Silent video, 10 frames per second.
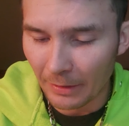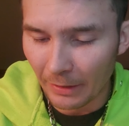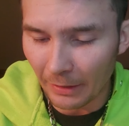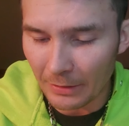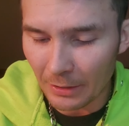
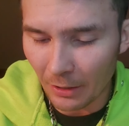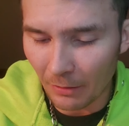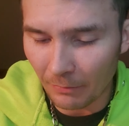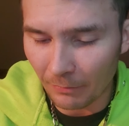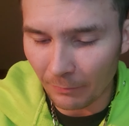has
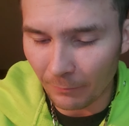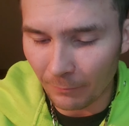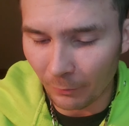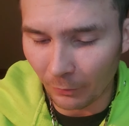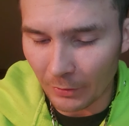come
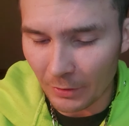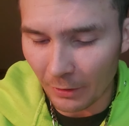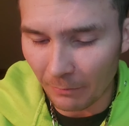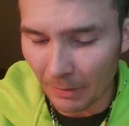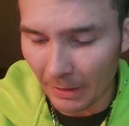for the Son
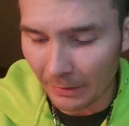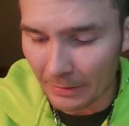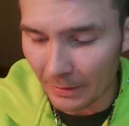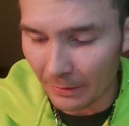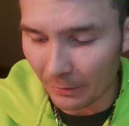of Man
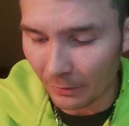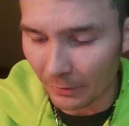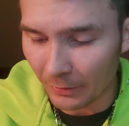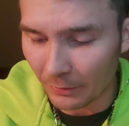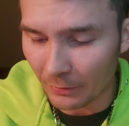to enter
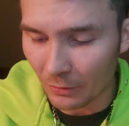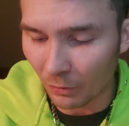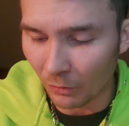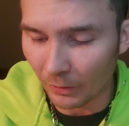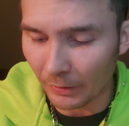into his
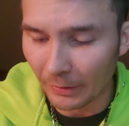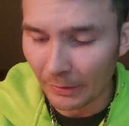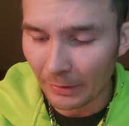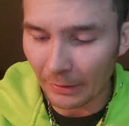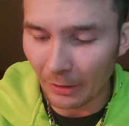glory
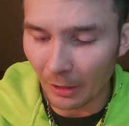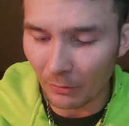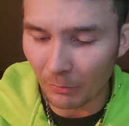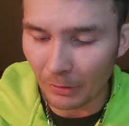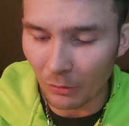and God
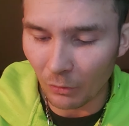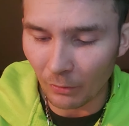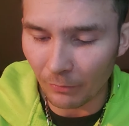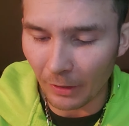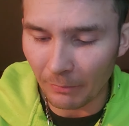will be
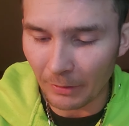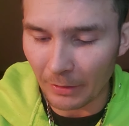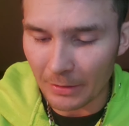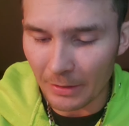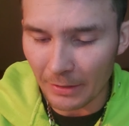glorified
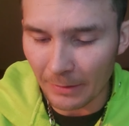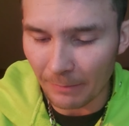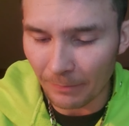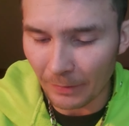because of him.